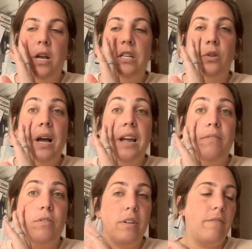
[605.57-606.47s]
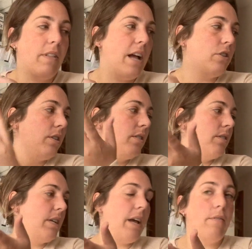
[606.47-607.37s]
So I have 3 flashes
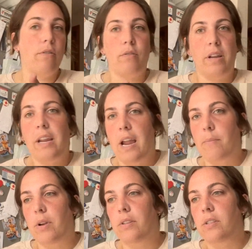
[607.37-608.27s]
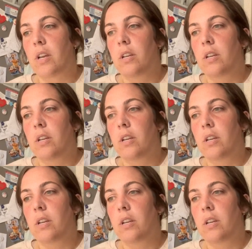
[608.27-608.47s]
since I have 3 cameras.